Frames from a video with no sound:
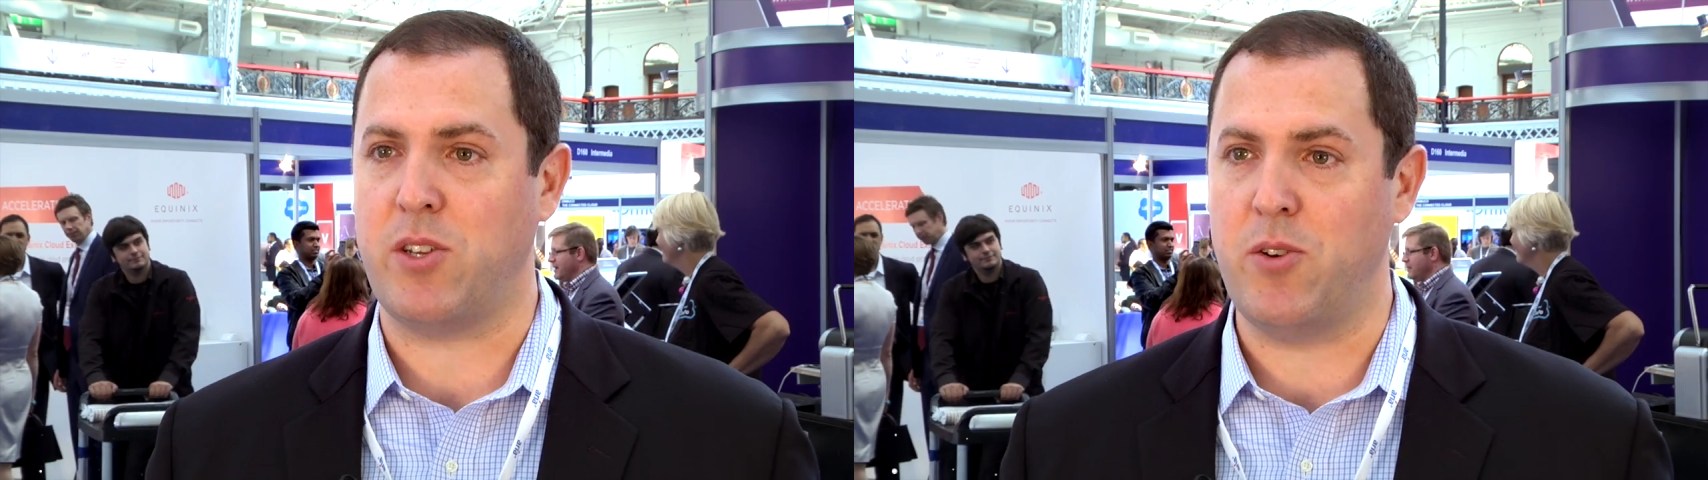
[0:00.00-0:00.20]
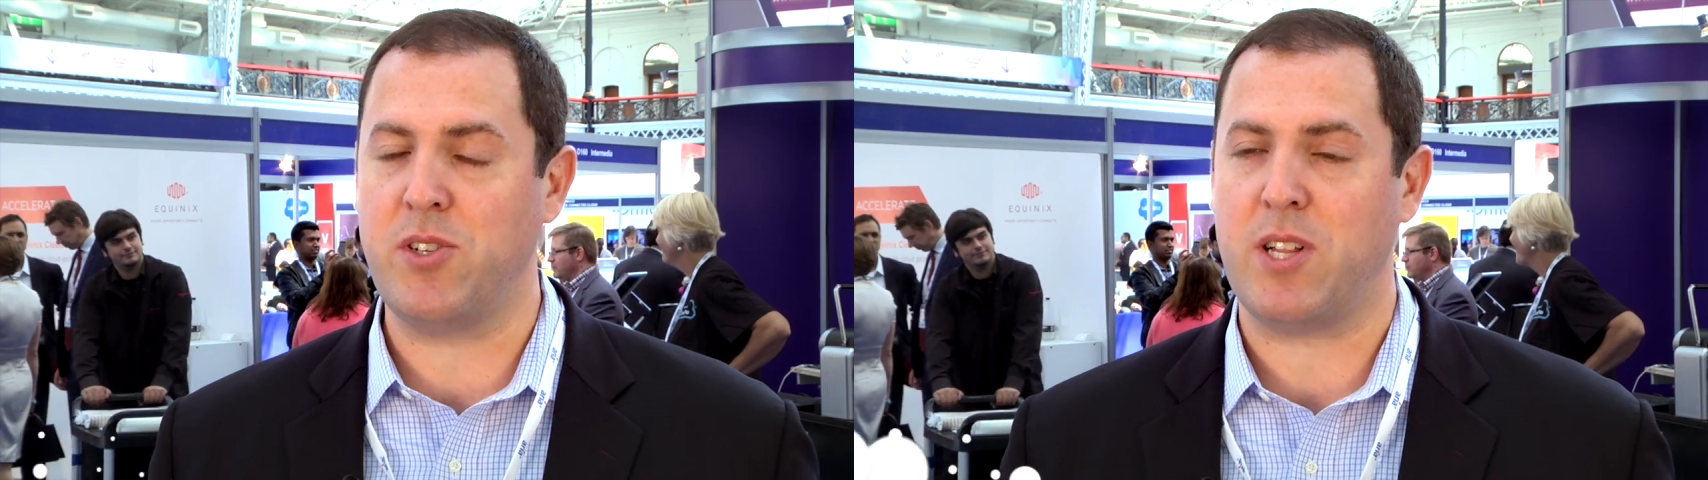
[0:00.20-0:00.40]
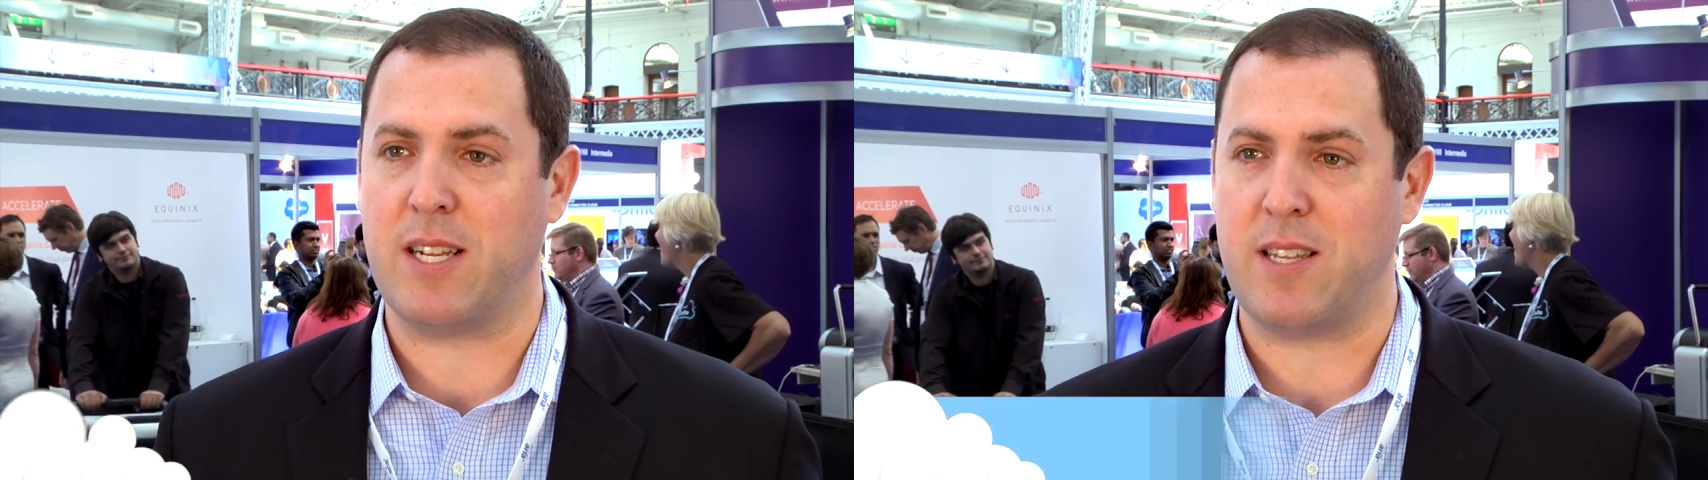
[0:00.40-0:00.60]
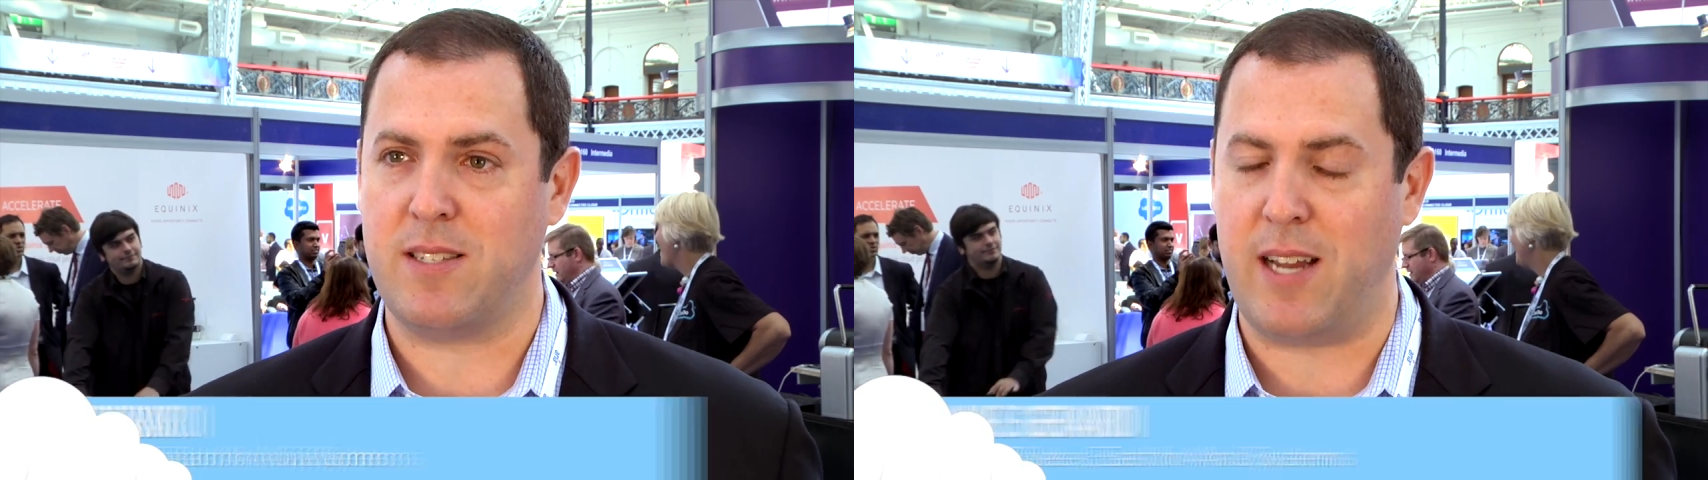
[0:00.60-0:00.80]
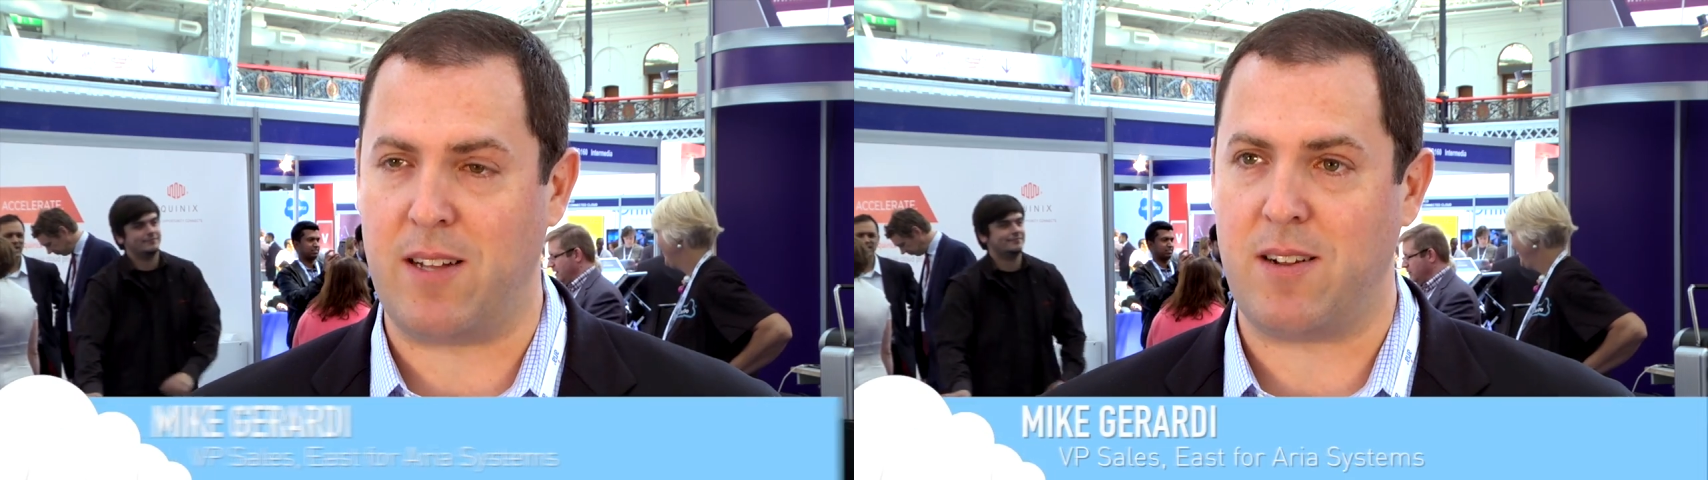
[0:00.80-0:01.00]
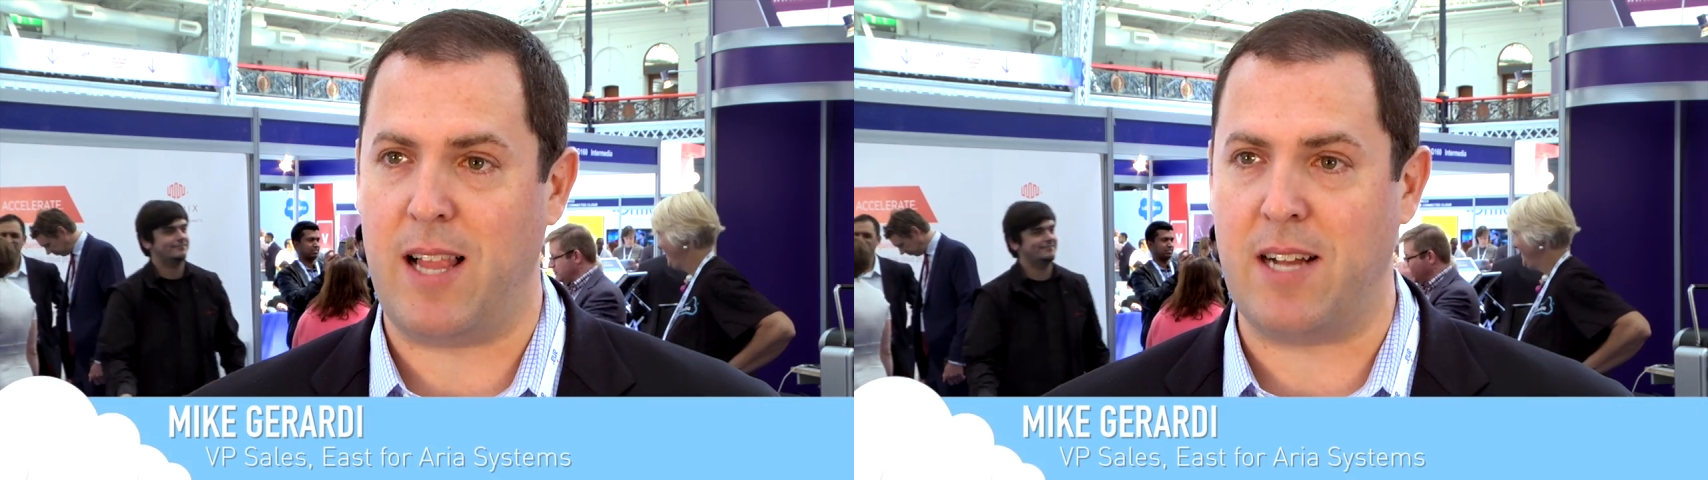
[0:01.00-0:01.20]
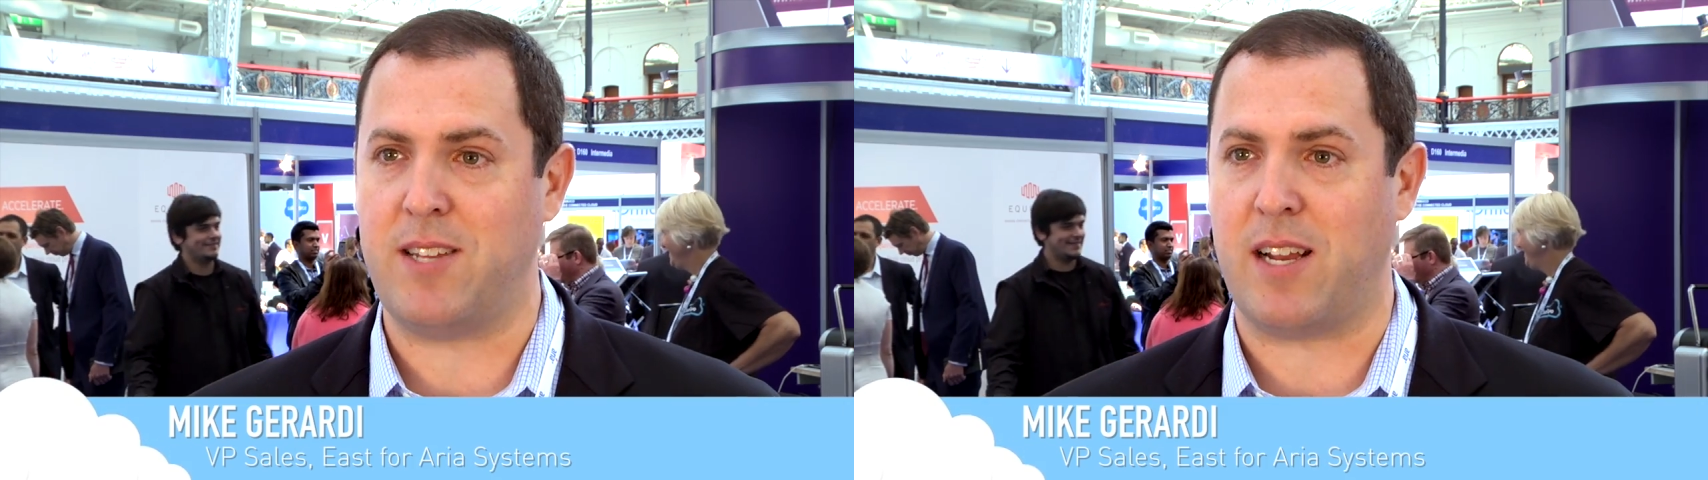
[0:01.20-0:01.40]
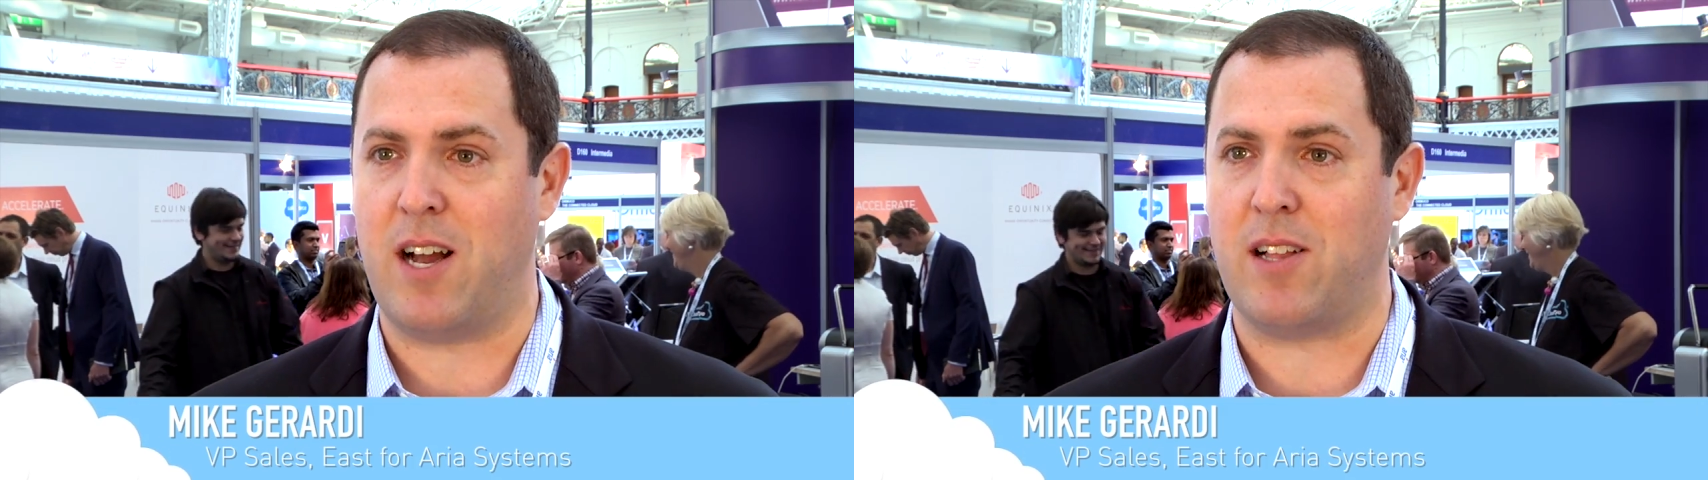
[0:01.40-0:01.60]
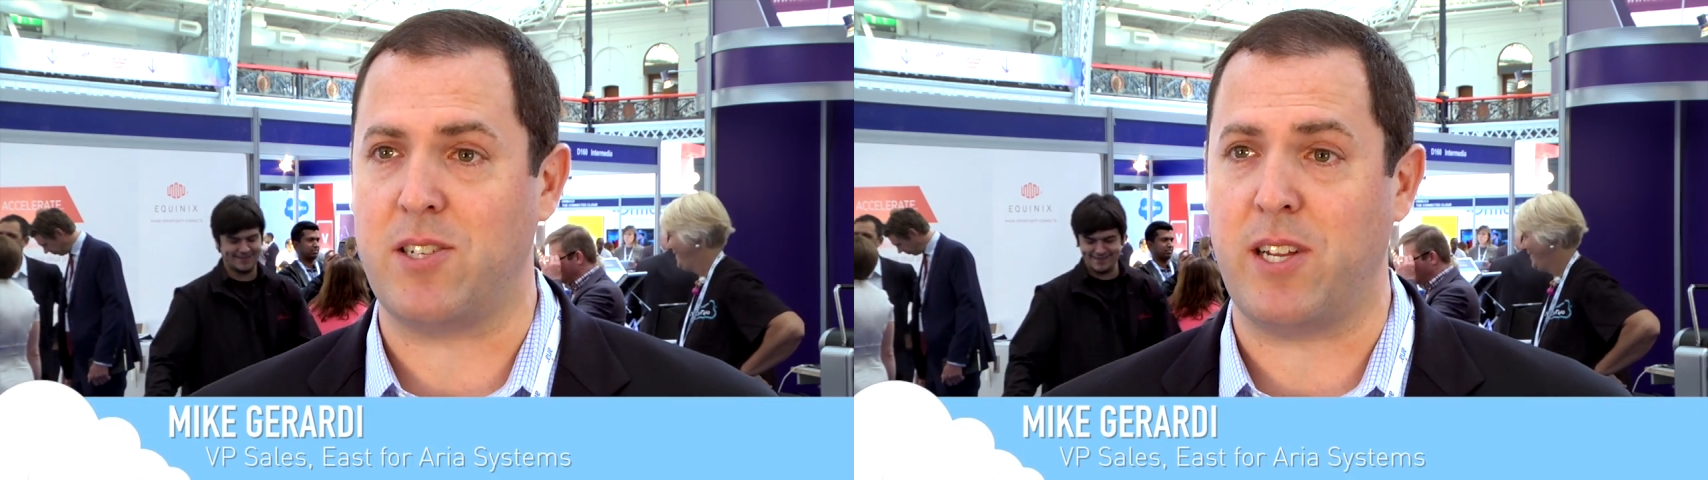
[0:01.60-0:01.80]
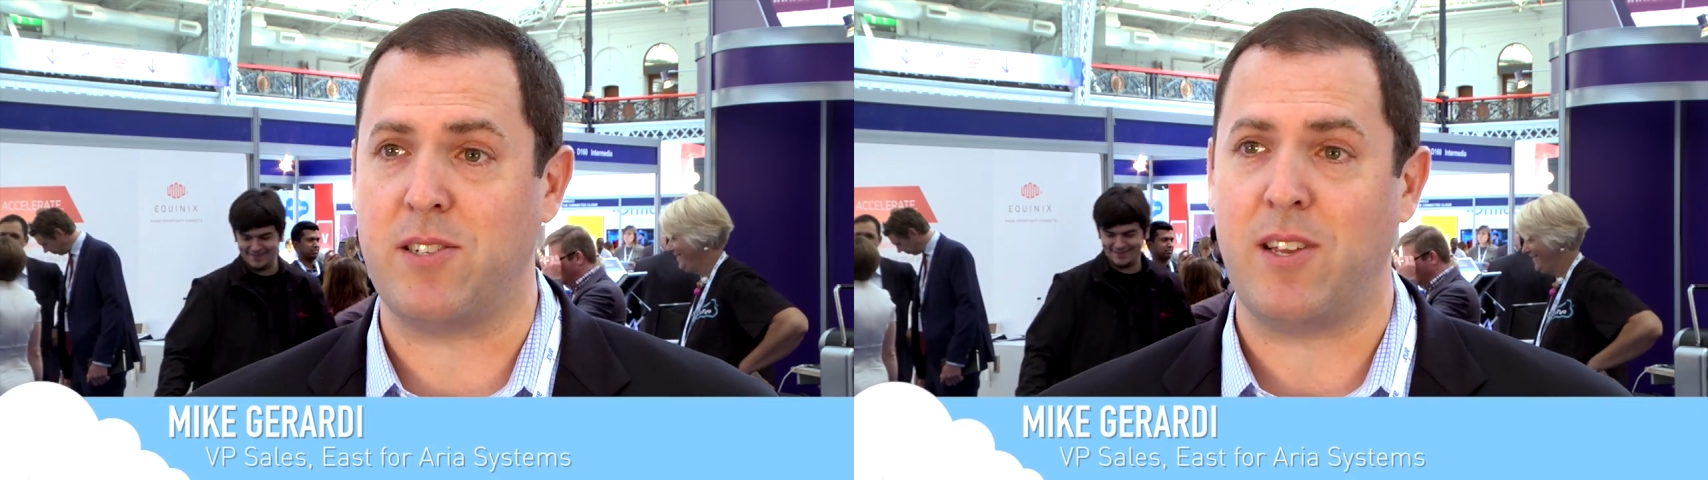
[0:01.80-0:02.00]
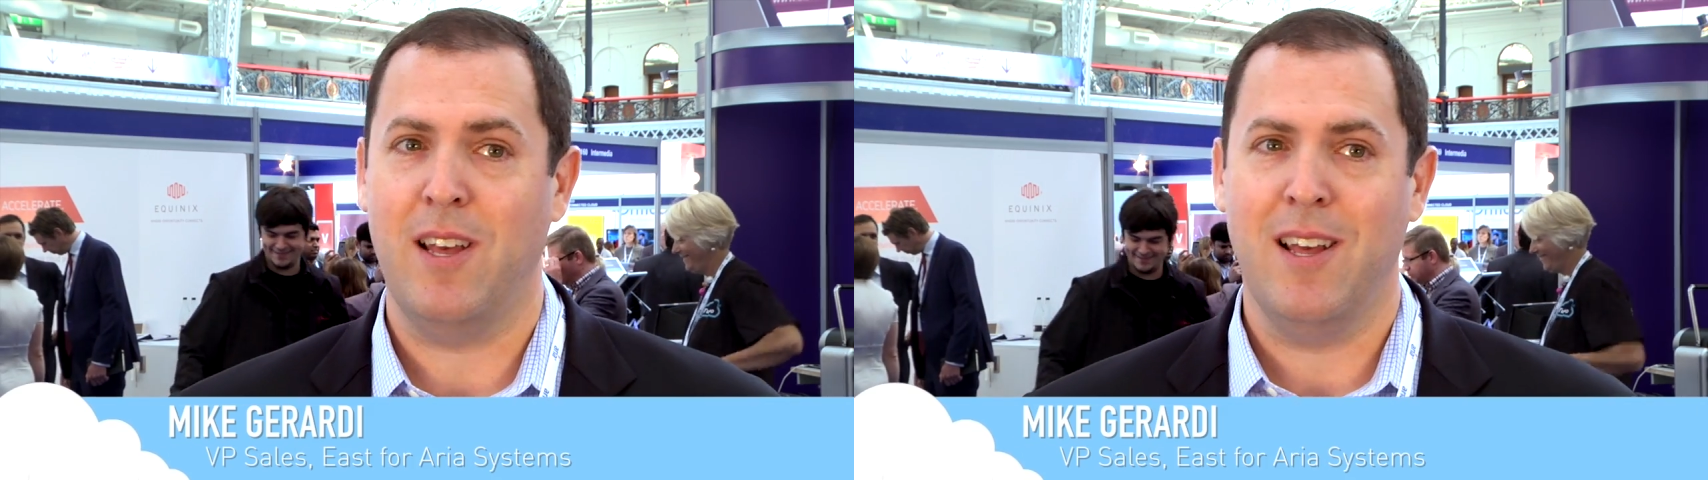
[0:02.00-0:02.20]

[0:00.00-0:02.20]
to use cloud technologies